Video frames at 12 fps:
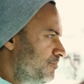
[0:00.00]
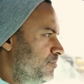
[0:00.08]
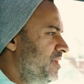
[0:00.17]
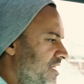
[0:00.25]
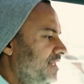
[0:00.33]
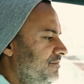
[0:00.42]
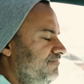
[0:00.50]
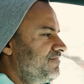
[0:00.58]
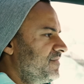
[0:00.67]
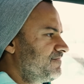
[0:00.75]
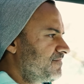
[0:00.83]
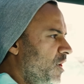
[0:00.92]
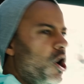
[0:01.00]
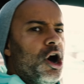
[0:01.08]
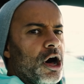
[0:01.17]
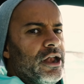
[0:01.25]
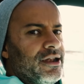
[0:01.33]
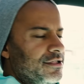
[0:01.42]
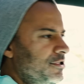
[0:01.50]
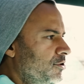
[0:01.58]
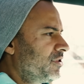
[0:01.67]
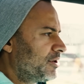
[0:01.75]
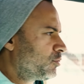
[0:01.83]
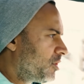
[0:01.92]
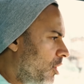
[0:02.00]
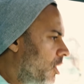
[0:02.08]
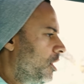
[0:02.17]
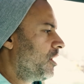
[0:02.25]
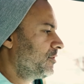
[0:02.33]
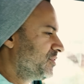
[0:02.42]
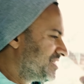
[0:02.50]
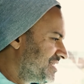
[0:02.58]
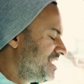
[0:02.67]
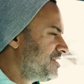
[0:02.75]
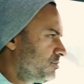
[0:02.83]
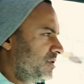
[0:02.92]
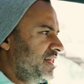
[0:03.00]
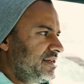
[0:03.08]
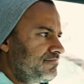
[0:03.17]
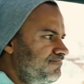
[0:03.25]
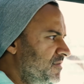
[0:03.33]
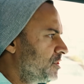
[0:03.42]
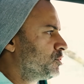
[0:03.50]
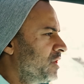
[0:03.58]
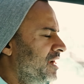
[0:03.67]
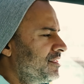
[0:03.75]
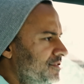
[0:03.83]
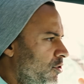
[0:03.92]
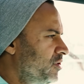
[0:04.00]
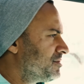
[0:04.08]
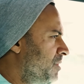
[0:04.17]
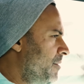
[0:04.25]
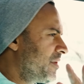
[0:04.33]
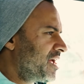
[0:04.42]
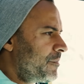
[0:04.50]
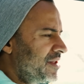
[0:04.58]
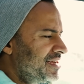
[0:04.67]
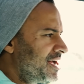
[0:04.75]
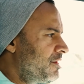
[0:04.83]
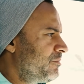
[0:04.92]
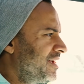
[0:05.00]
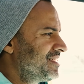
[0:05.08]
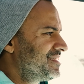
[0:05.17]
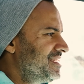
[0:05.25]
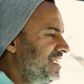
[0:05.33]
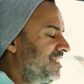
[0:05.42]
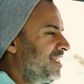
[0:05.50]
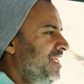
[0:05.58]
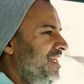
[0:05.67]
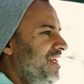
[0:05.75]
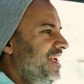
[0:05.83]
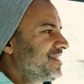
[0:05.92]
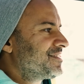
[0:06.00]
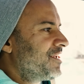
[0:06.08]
being on, you know, like we're on, we see it, we're like adrenaline's always pumping up and down by seeing it. It's